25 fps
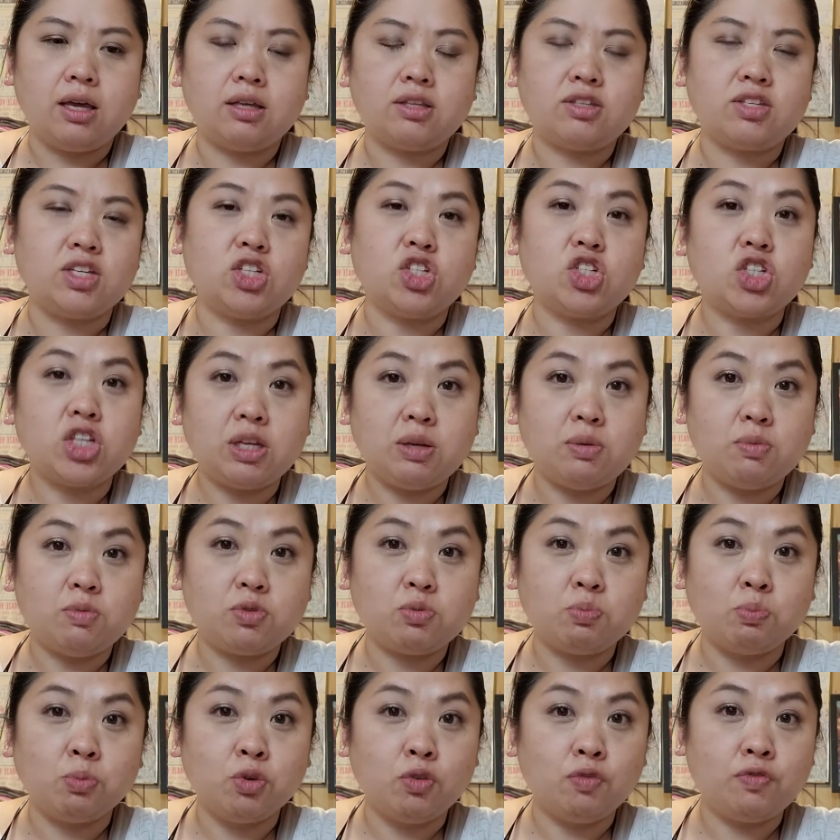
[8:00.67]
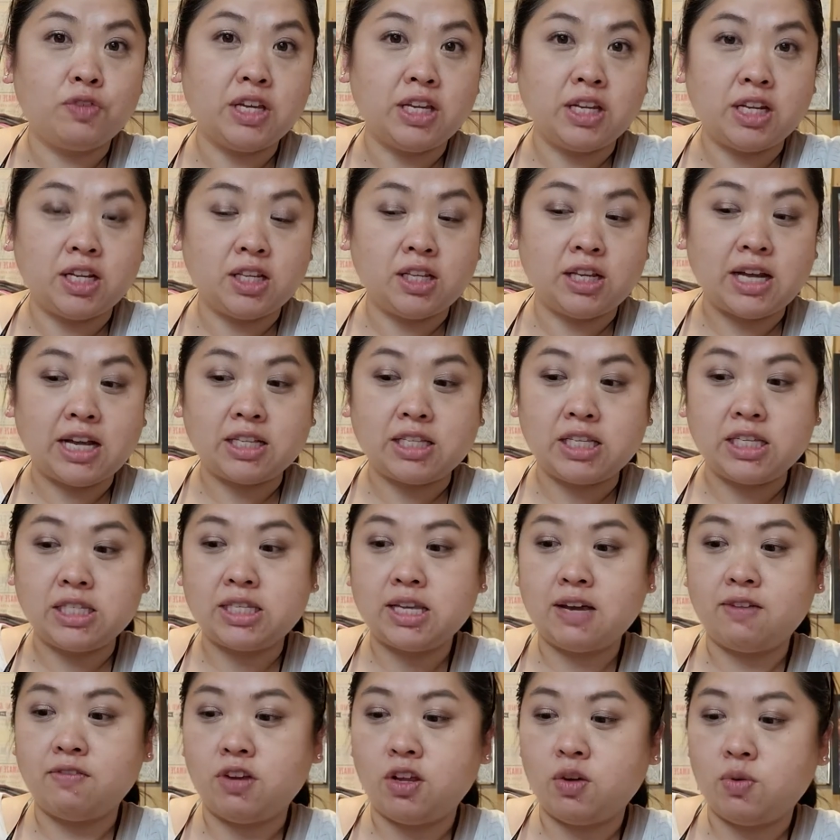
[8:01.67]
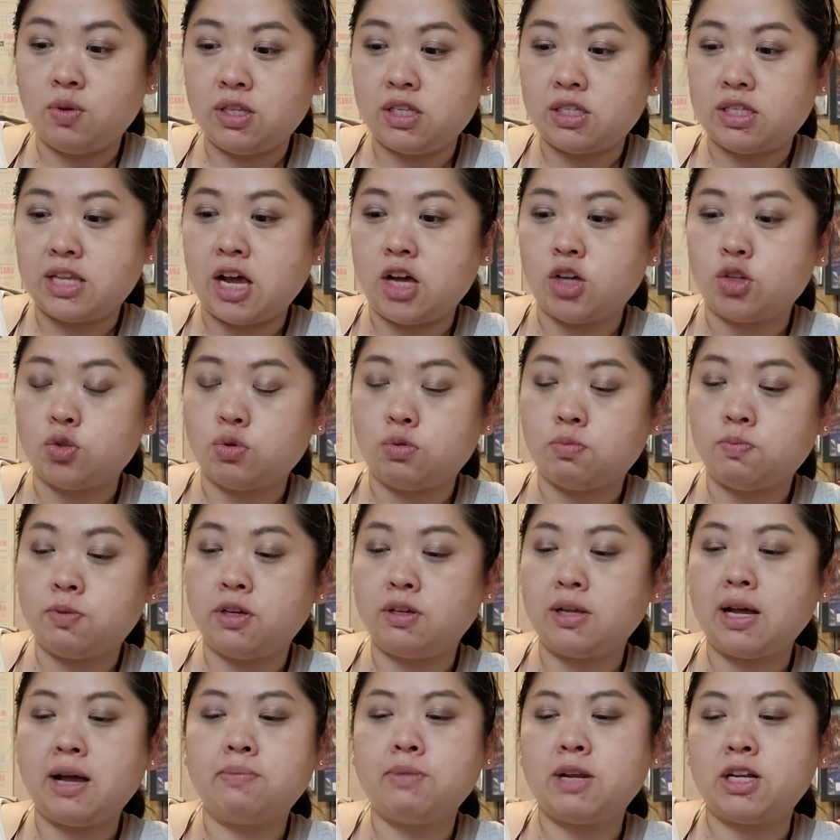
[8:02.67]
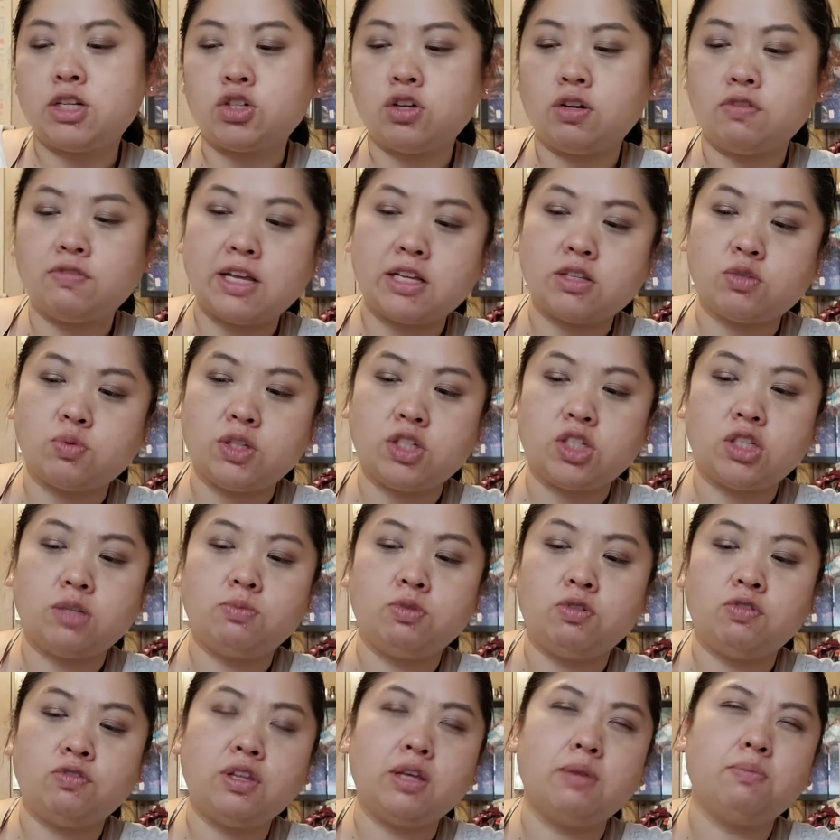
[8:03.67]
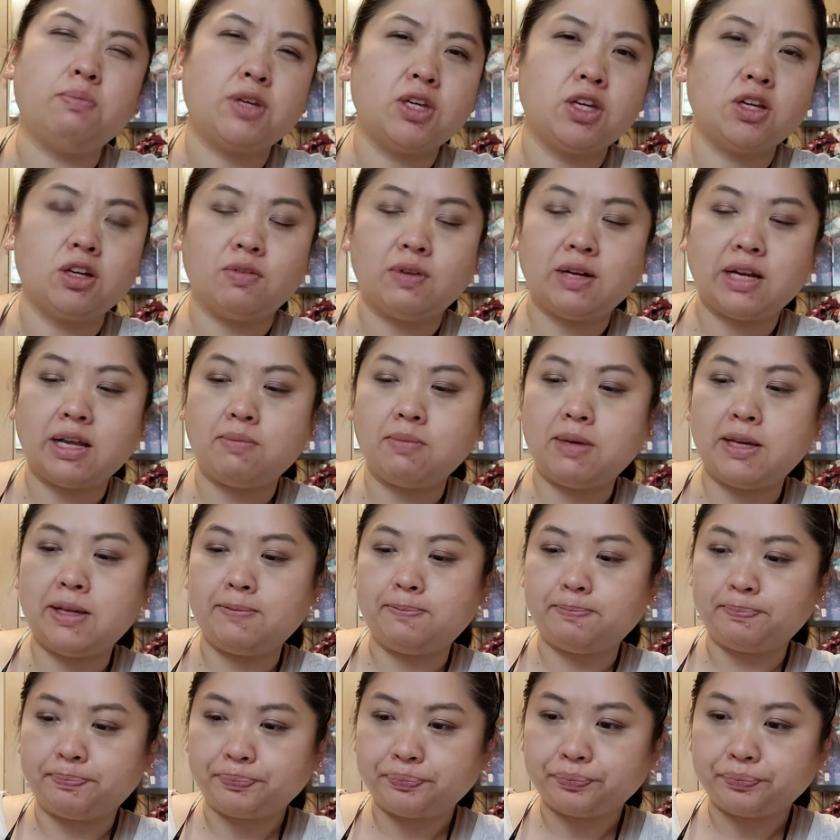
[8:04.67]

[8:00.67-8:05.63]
since she moved in in 1970 when this house was built. I'm not sure if that's when she moved in, but you know what I mean.